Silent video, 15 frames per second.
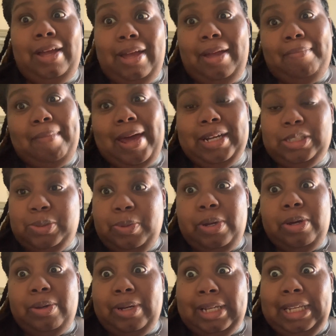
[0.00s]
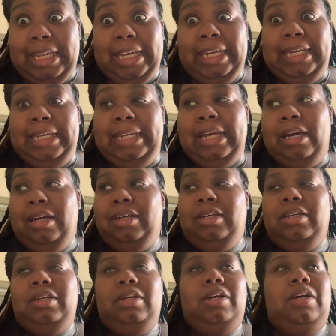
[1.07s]
might as well clean
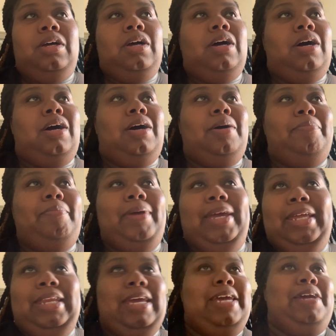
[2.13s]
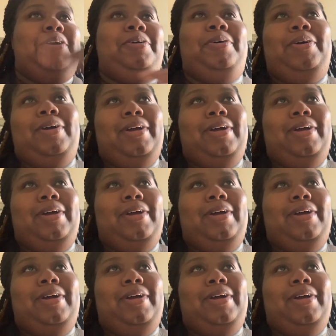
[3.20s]
um, in here.